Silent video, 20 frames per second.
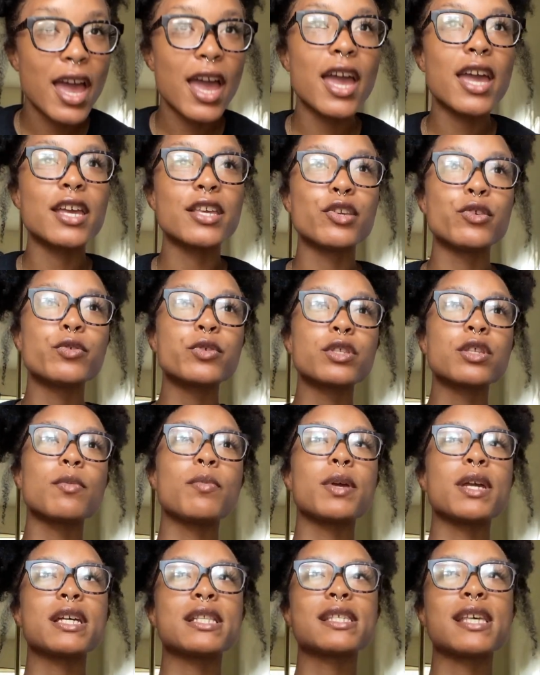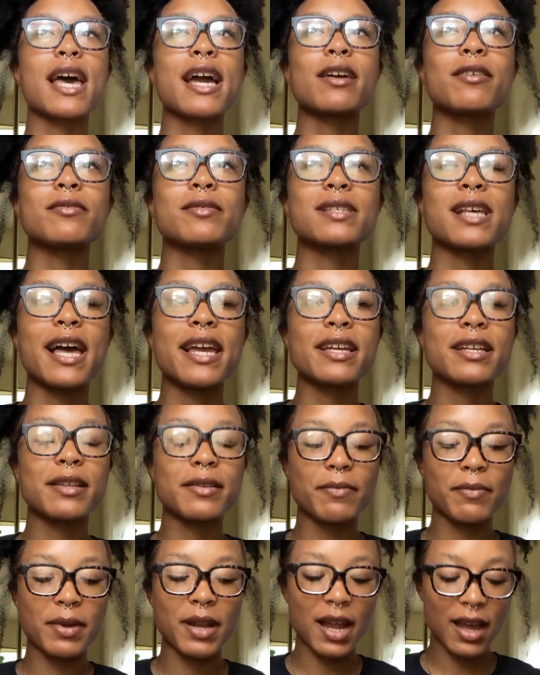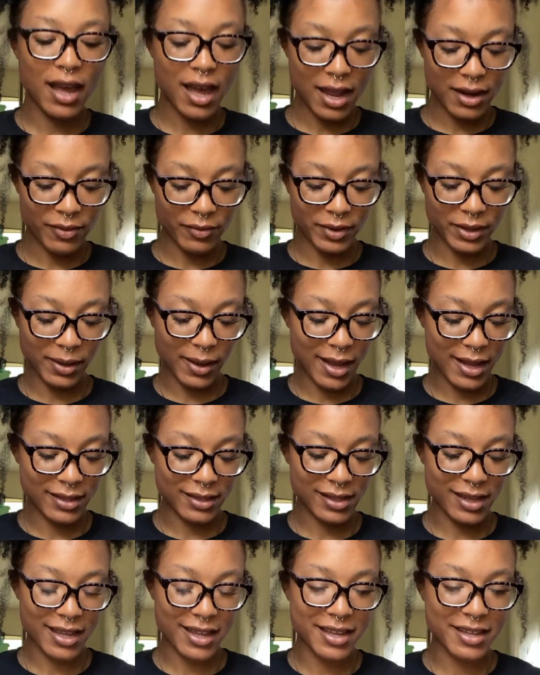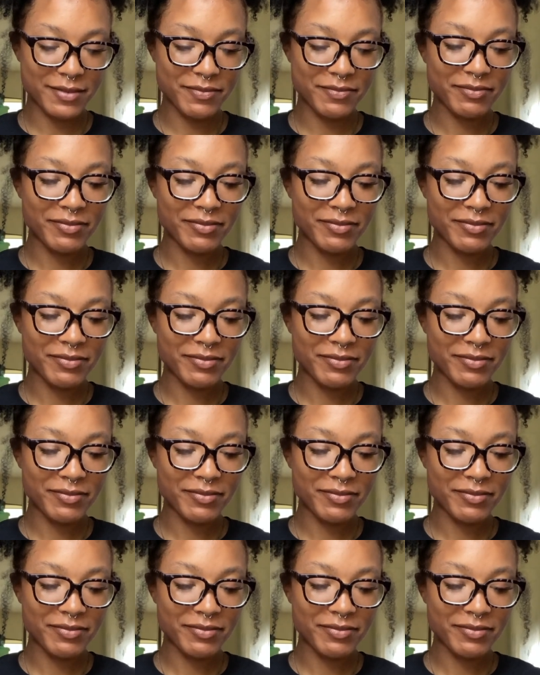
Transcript: It used to be Attack on Titan, but I kind of realized like